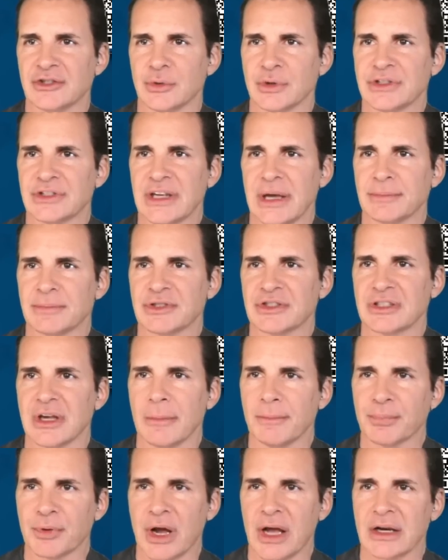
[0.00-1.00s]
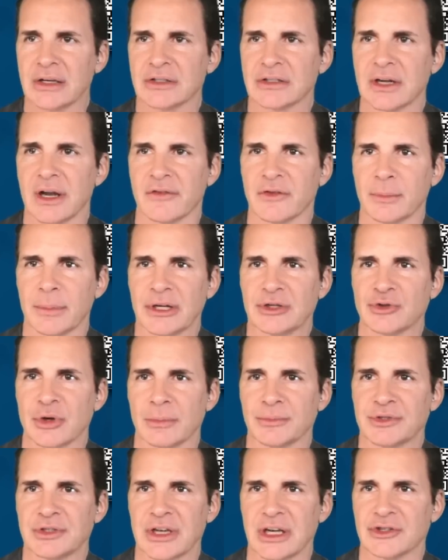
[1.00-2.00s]
to exempt some products covered by
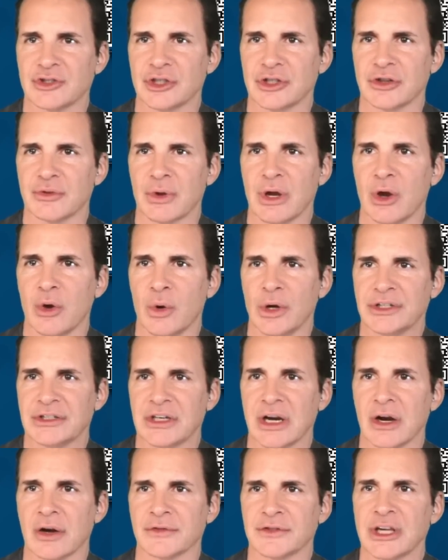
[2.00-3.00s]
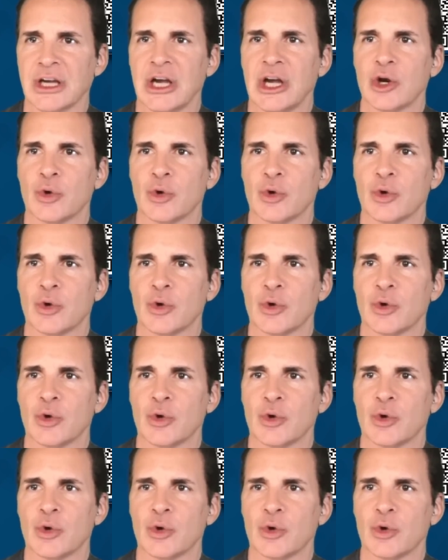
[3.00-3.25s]
Trump's Section 301 tariffs